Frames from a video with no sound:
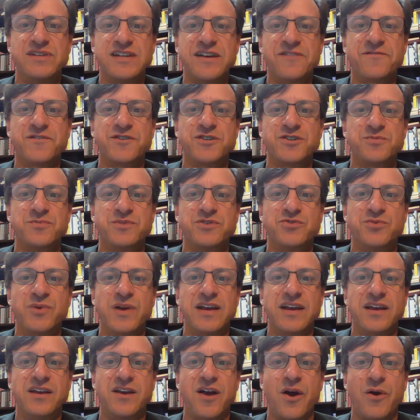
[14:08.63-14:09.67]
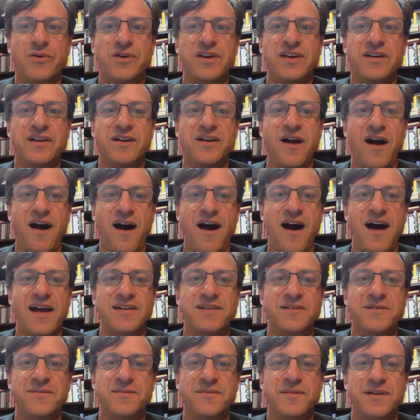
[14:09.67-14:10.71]
difference between a goat and a god,
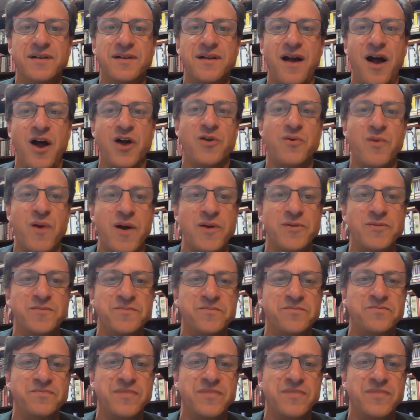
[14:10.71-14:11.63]
unquote.